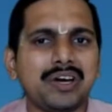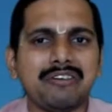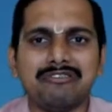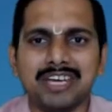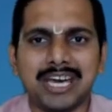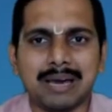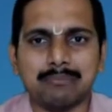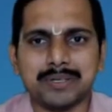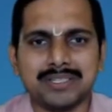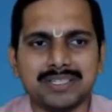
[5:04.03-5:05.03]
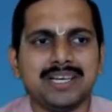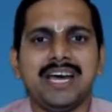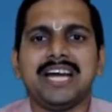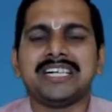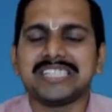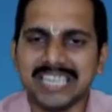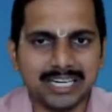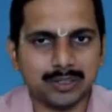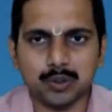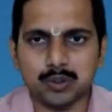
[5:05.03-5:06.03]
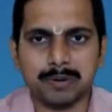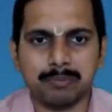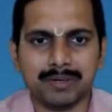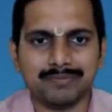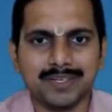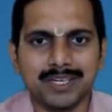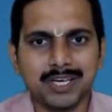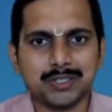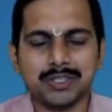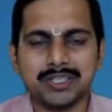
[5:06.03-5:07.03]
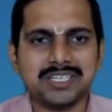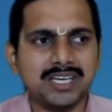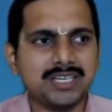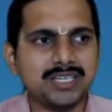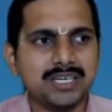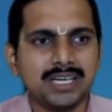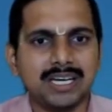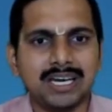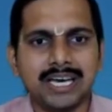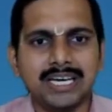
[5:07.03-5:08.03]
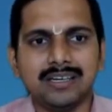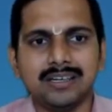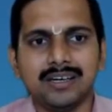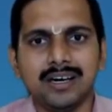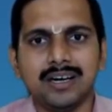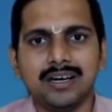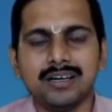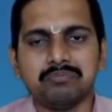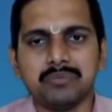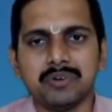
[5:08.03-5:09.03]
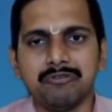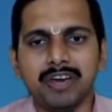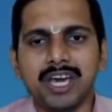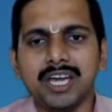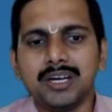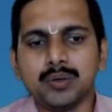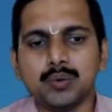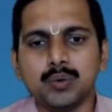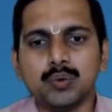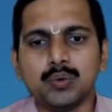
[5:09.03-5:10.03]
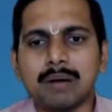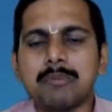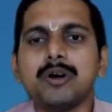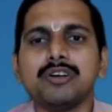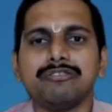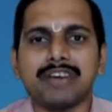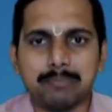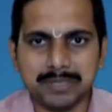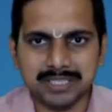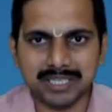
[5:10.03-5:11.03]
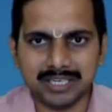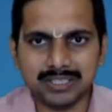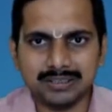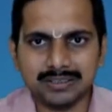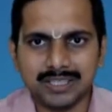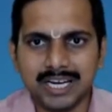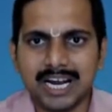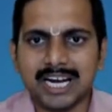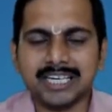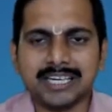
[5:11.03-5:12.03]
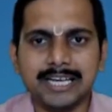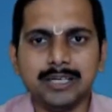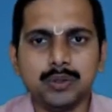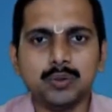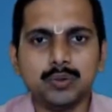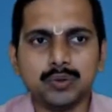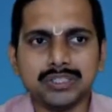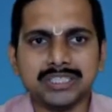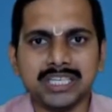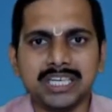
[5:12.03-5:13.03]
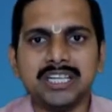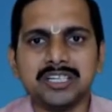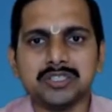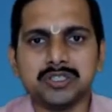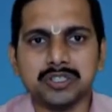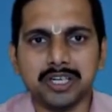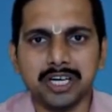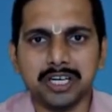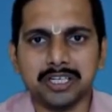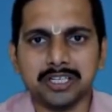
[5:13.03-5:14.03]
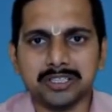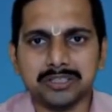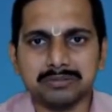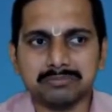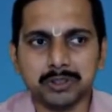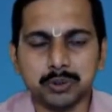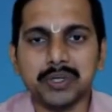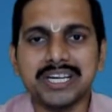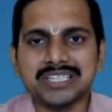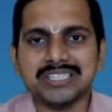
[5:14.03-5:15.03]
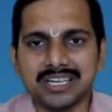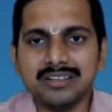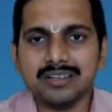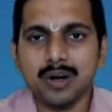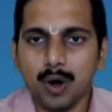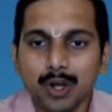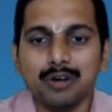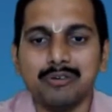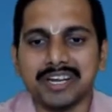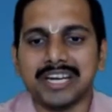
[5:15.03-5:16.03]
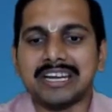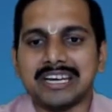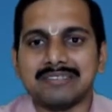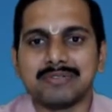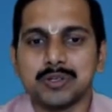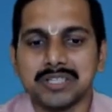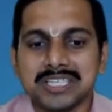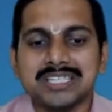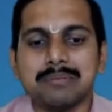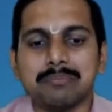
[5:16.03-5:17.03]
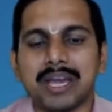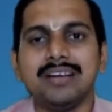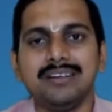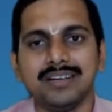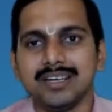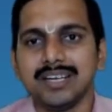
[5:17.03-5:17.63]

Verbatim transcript: every campus and select those people. So this is like a way to come out of campus selection and try to see the uh, student strength all over India. So this is the main